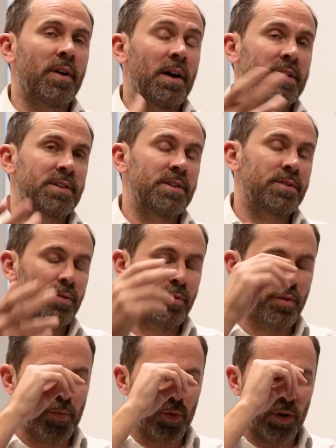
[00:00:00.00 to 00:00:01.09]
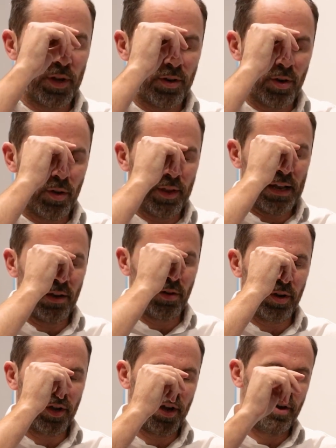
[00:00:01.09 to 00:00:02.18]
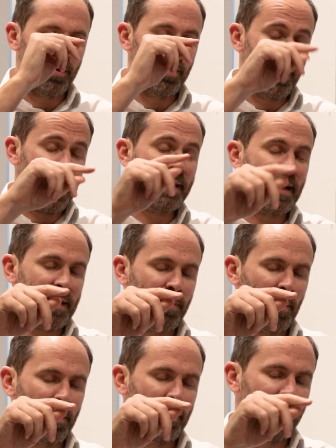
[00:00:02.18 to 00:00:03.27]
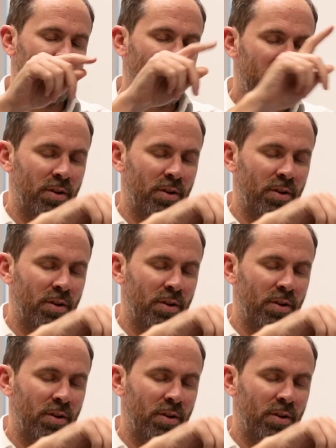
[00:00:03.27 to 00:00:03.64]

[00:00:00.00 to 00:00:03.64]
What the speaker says: I actually saw a footballer not that long ago who had problems,